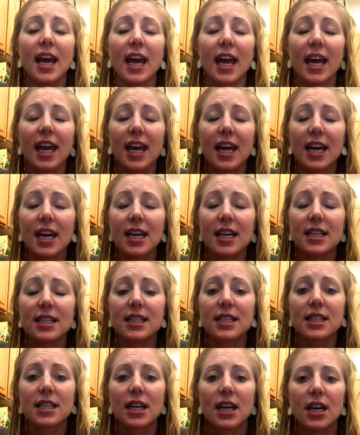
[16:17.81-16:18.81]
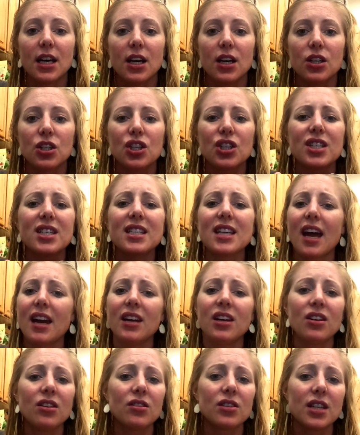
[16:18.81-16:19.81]
and just
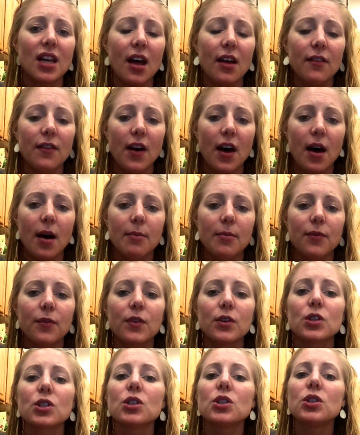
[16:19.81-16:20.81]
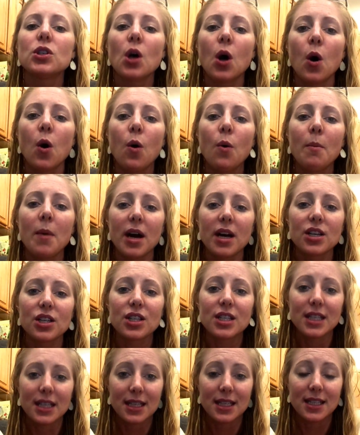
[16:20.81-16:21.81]
setting yourself up for so much
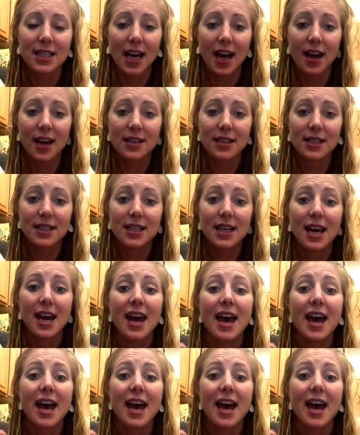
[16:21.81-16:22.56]
success,